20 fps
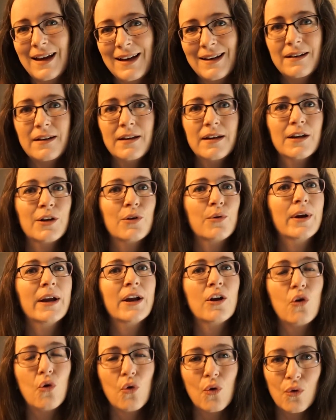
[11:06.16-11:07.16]
and
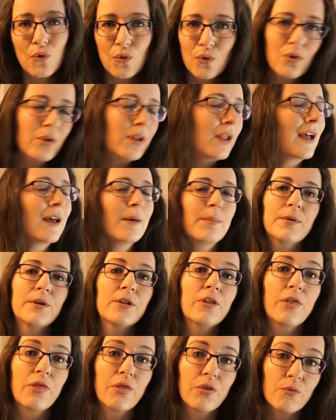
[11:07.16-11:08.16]
hearing all
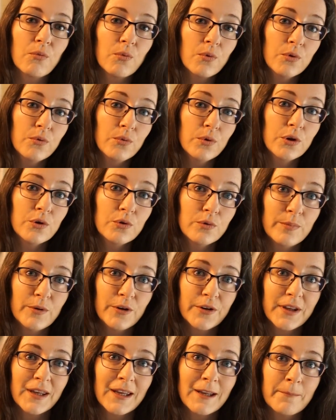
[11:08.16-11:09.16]
happen through your
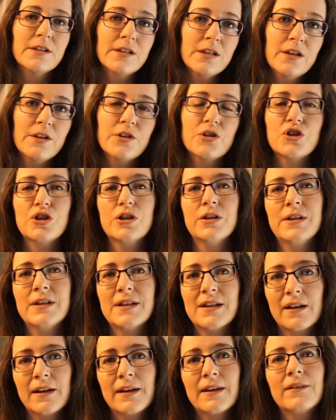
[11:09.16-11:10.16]
body. Touch and
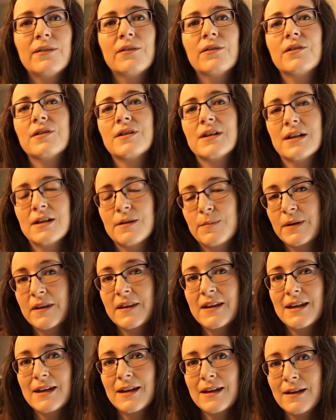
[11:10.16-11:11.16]
taste tend to be
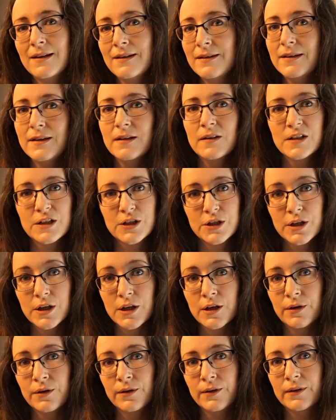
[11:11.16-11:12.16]
the easiest to
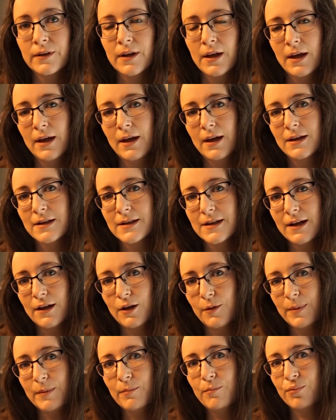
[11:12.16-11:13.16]
use to
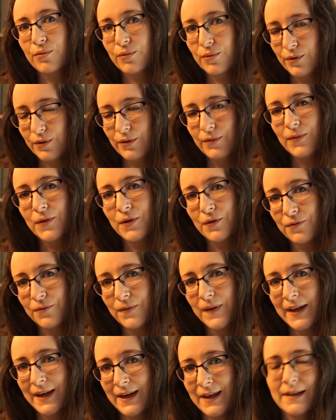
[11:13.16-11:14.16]
help improve your
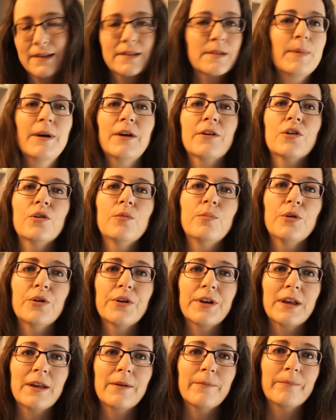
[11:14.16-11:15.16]
feelings about your
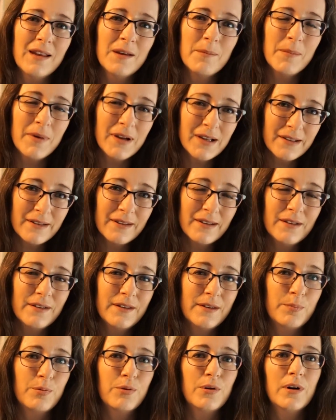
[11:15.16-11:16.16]
body. It might
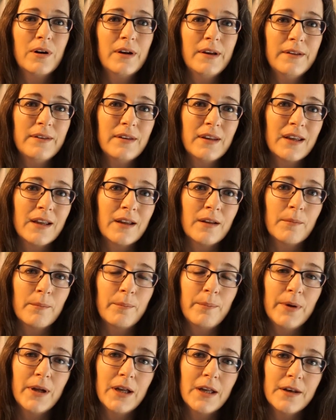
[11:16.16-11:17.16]
sound surprising,
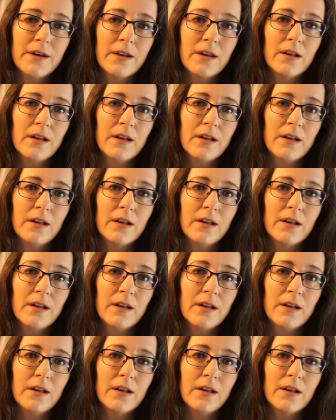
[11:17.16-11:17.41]
but